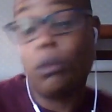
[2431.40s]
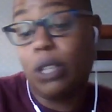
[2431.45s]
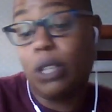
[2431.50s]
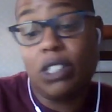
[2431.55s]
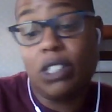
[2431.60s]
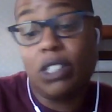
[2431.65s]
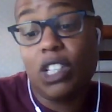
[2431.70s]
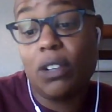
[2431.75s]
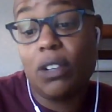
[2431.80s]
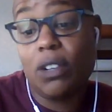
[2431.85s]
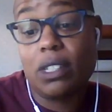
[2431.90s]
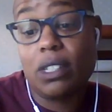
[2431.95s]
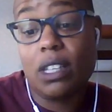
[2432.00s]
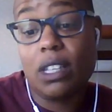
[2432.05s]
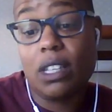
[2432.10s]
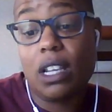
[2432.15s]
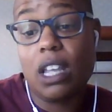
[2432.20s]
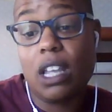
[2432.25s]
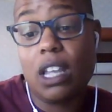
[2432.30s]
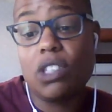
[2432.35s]

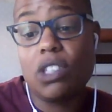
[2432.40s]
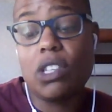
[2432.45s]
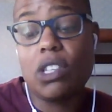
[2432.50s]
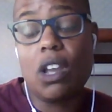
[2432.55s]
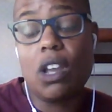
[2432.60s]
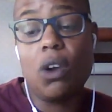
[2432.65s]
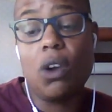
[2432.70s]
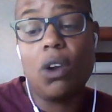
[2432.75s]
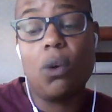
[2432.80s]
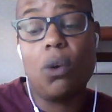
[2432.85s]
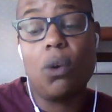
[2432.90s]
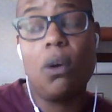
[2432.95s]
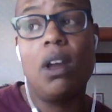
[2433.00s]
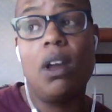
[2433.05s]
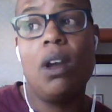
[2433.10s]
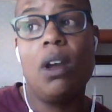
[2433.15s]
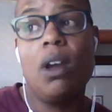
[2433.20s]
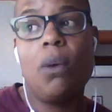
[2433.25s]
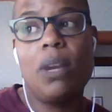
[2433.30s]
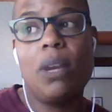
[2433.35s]
seriously. And so
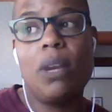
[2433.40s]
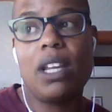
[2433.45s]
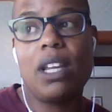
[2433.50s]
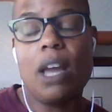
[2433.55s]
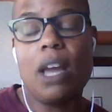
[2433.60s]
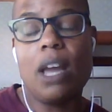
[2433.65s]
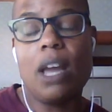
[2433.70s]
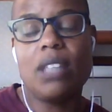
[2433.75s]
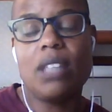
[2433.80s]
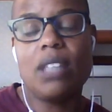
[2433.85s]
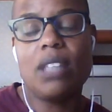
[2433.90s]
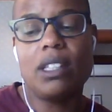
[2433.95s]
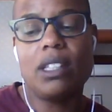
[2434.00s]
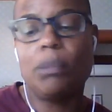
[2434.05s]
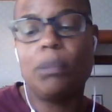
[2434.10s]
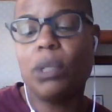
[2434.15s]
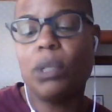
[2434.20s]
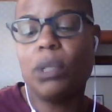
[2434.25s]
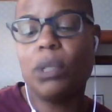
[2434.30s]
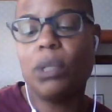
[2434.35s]
when it comes down to
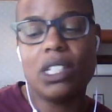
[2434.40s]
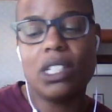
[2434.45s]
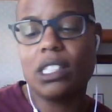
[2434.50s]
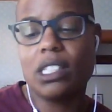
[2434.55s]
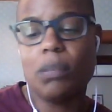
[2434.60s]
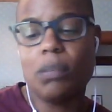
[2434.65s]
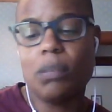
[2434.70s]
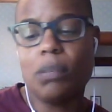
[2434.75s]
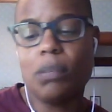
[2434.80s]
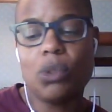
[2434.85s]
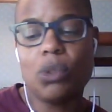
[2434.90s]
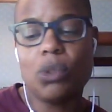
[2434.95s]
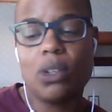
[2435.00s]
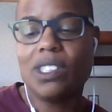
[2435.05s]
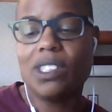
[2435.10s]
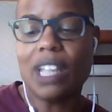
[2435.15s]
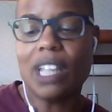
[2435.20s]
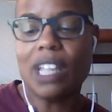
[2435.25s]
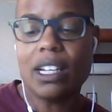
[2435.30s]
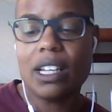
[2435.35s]
pushing some sort of
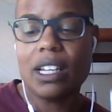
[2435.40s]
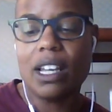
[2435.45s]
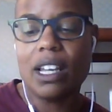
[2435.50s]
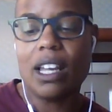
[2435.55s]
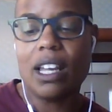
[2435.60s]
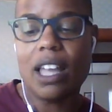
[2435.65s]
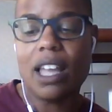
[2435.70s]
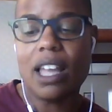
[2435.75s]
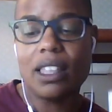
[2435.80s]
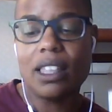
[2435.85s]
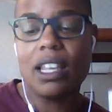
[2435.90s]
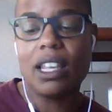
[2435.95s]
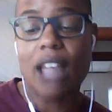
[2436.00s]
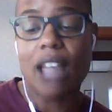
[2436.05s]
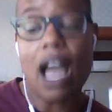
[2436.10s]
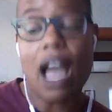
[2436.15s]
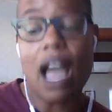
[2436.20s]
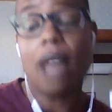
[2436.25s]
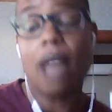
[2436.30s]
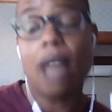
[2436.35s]
agenda, I
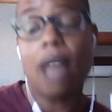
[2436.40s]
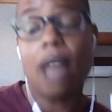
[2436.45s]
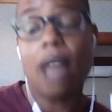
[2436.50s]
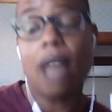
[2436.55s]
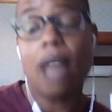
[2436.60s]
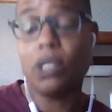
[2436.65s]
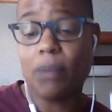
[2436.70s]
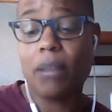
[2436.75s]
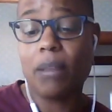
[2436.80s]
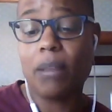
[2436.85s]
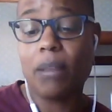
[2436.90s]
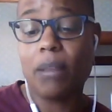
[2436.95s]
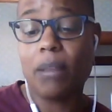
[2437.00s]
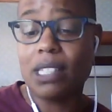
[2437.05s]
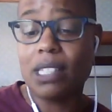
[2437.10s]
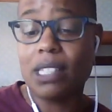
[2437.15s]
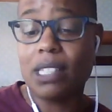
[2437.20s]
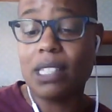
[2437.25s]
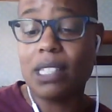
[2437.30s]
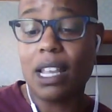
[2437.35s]
think I push back by
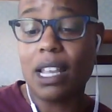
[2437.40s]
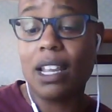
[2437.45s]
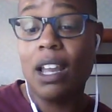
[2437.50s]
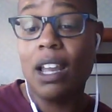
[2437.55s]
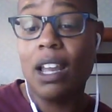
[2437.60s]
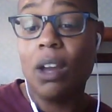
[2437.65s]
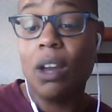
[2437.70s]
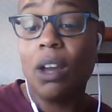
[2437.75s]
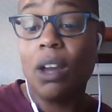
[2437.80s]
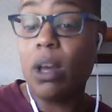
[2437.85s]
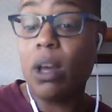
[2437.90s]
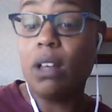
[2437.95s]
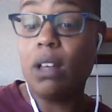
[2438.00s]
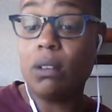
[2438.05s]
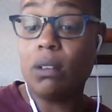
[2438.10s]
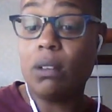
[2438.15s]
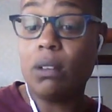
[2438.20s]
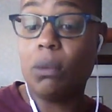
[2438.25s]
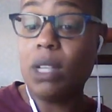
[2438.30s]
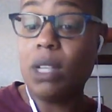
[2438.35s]
saying,
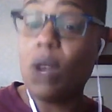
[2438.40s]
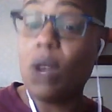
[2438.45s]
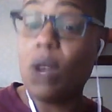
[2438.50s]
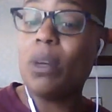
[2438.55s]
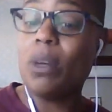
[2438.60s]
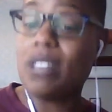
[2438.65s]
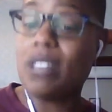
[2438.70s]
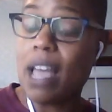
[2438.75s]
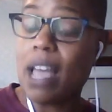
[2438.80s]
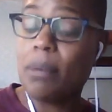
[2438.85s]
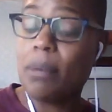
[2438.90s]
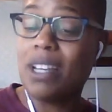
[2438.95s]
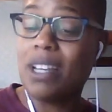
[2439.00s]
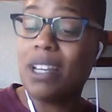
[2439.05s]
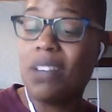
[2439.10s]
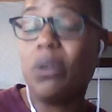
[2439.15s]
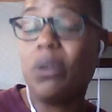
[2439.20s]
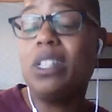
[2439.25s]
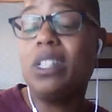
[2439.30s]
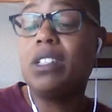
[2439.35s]
well, we know what's
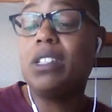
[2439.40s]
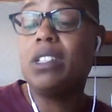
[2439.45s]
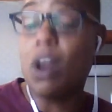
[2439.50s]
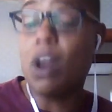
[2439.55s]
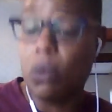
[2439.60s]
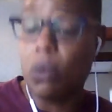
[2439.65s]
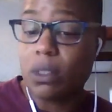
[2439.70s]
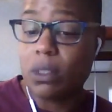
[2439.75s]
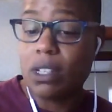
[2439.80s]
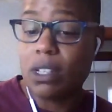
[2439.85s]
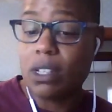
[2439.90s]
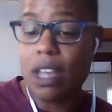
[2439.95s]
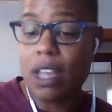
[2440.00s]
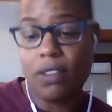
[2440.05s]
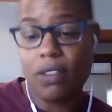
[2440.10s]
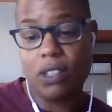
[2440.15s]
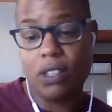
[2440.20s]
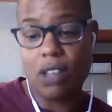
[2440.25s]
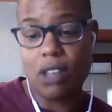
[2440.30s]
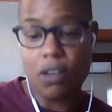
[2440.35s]
happening if we don't
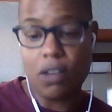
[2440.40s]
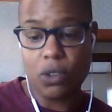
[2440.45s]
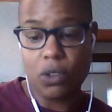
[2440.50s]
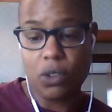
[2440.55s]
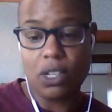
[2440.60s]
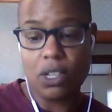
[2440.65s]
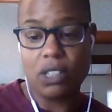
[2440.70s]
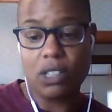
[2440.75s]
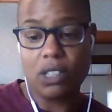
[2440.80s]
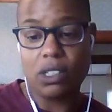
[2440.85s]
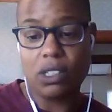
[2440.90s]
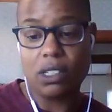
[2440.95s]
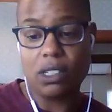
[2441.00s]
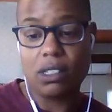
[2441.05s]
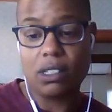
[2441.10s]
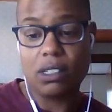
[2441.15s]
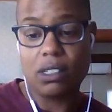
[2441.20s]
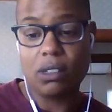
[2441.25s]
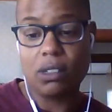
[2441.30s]
have these conversations,